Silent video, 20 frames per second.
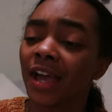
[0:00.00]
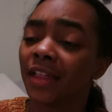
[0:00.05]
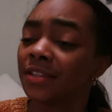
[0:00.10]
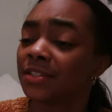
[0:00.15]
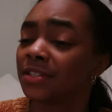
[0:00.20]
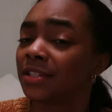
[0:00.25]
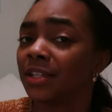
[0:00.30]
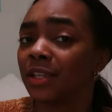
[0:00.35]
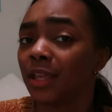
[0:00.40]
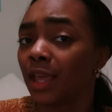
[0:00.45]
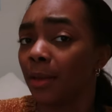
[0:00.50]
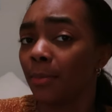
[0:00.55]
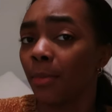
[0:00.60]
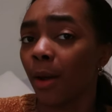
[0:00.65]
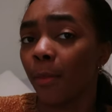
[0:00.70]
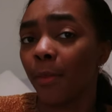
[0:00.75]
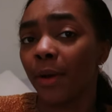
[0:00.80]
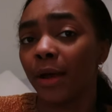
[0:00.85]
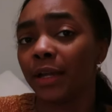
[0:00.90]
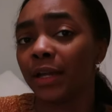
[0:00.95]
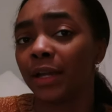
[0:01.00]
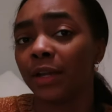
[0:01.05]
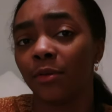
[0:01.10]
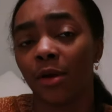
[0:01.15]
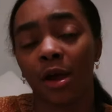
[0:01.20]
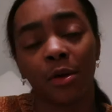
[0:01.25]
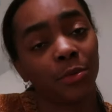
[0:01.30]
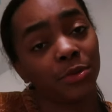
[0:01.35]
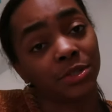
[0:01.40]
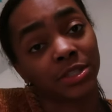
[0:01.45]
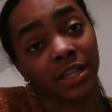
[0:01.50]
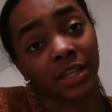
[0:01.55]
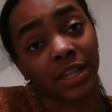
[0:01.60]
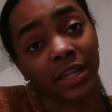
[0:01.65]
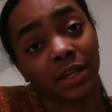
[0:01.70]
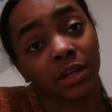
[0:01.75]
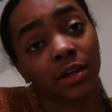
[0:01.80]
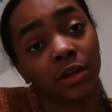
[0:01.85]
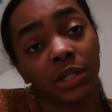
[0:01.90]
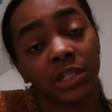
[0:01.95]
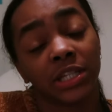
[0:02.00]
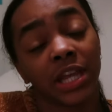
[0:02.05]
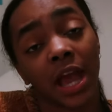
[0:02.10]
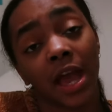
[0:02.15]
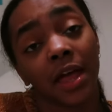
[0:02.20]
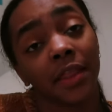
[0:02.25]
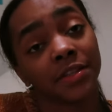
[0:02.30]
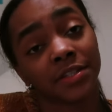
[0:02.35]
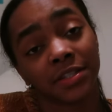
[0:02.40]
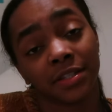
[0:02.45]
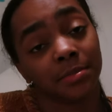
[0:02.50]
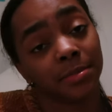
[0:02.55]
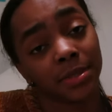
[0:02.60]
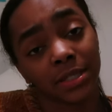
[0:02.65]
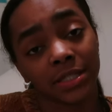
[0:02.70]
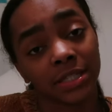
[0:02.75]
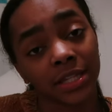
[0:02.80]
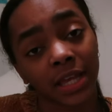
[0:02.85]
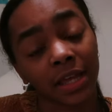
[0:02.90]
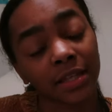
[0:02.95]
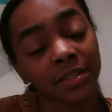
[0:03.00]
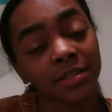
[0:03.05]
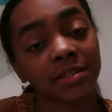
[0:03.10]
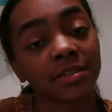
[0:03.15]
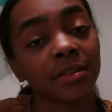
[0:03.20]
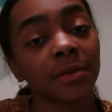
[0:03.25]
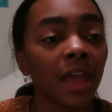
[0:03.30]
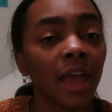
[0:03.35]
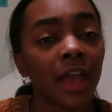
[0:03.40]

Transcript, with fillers: I listen to K-pop. I will say like, yeah, I listen to BTS.